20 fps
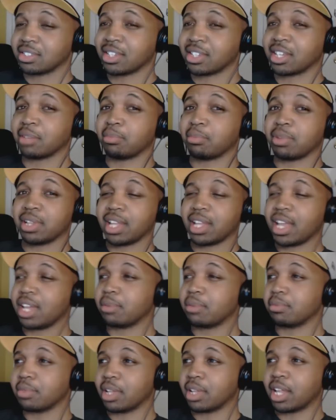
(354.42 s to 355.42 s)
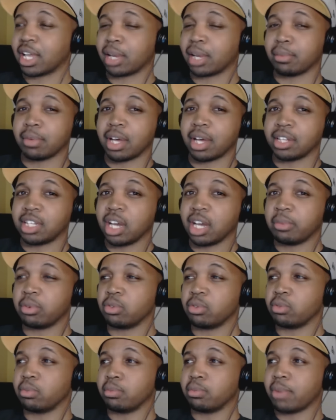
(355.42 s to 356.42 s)
It's like a plan, like a, a
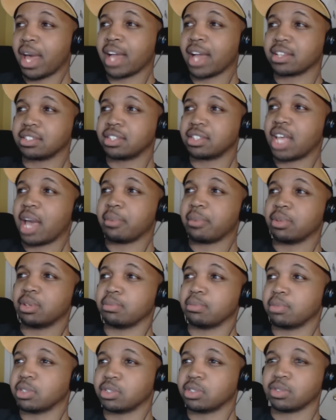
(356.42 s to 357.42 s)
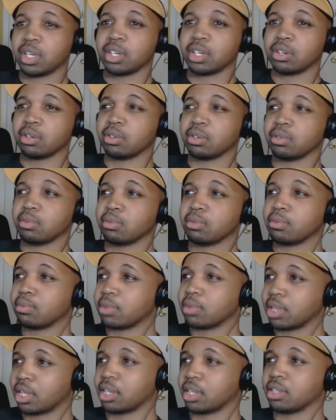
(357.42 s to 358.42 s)
double backstabbing betrayal
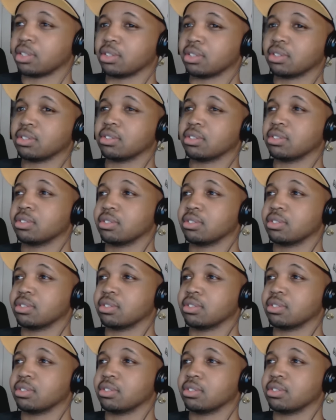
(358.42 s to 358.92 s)
plan.